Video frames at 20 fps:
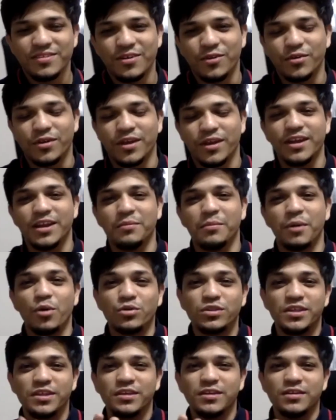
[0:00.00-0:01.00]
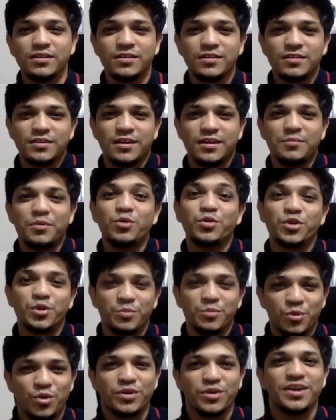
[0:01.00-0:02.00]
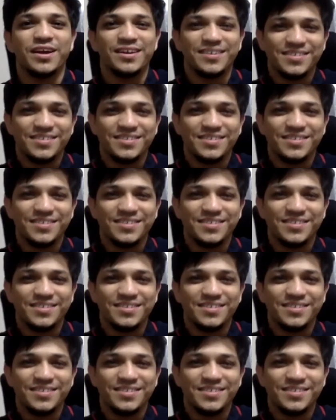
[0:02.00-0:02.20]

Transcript: And about your book, yeah.